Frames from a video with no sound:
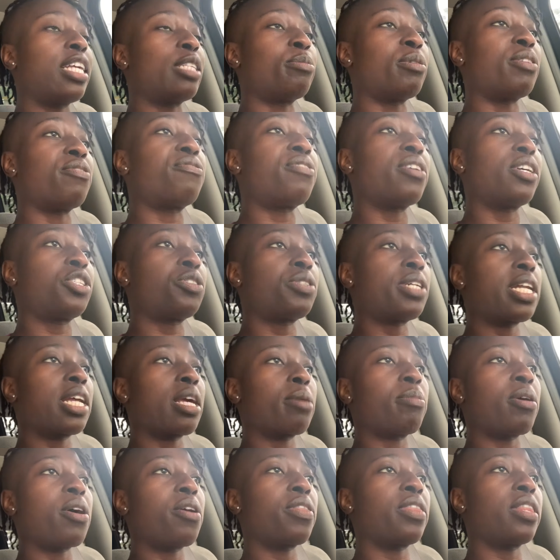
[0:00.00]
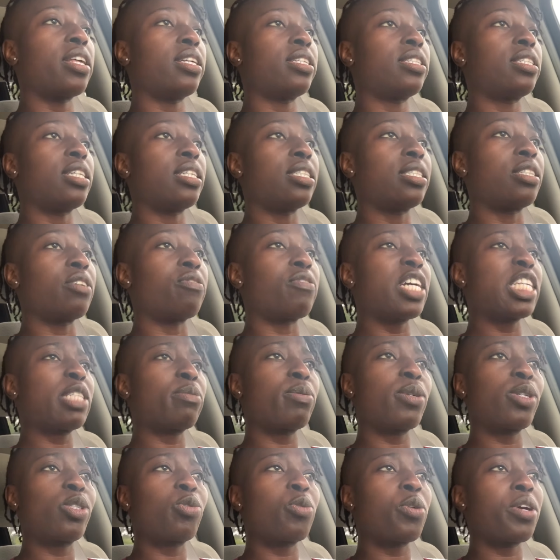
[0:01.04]
frustrating about this is the
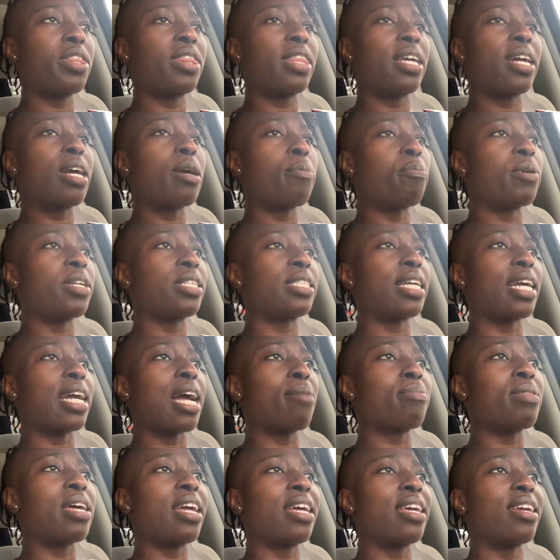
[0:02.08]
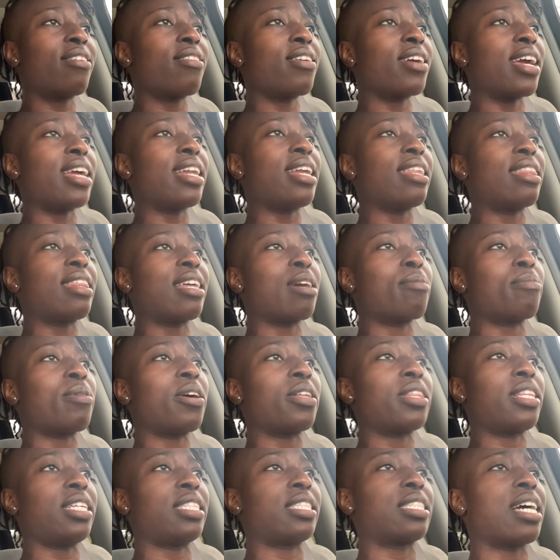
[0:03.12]
respiratory therapist. I'm not hearing anything
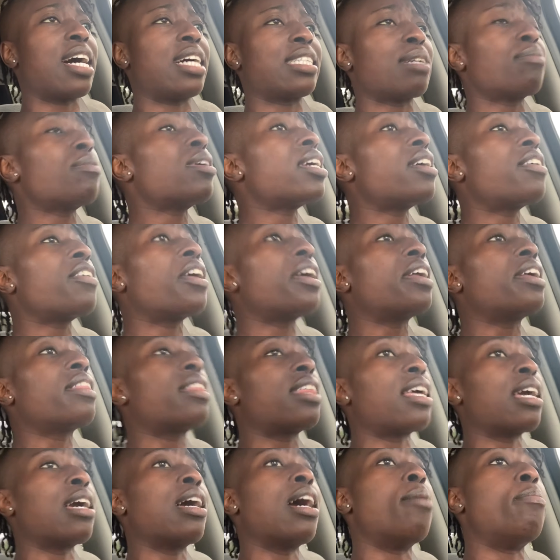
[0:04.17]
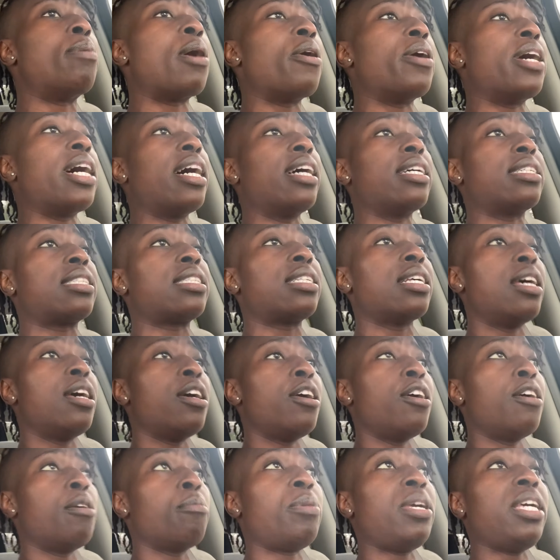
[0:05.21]
about these guys. I'm not hearing anything about us
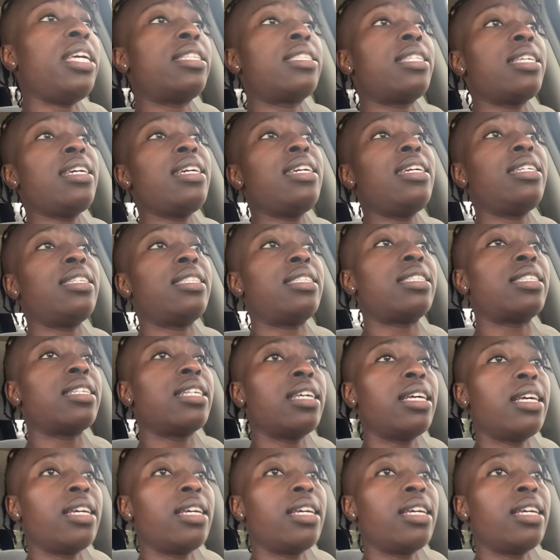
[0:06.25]
PTs.